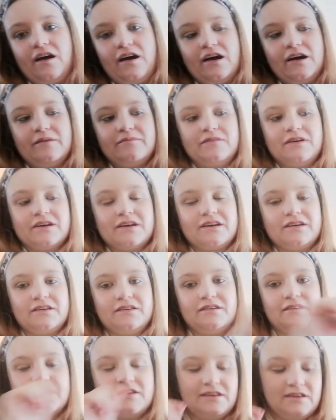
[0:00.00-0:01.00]
I'm not going to
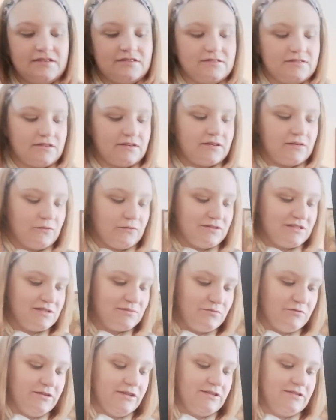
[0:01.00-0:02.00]
look at it because I don't want
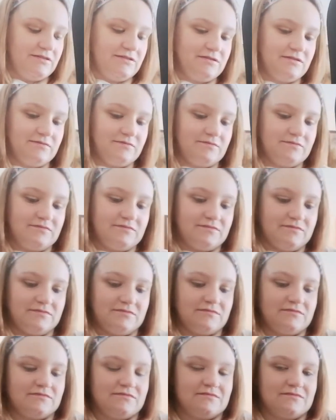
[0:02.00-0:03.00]
spoilers.
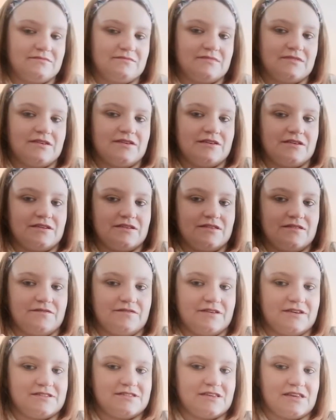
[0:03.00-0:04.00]
And the
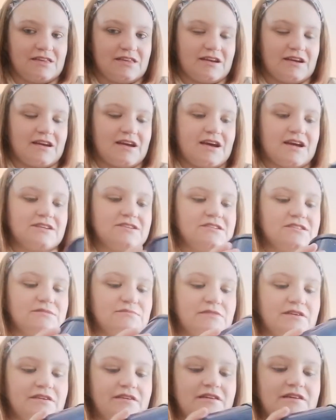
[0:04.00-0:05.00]
first thing that catches
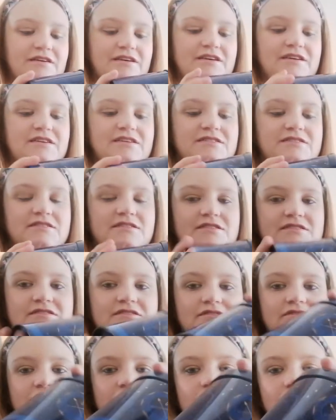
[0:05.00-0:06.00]
my eye is this
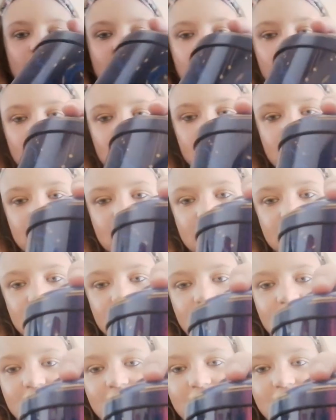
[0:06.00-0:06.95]
gorgeous tin.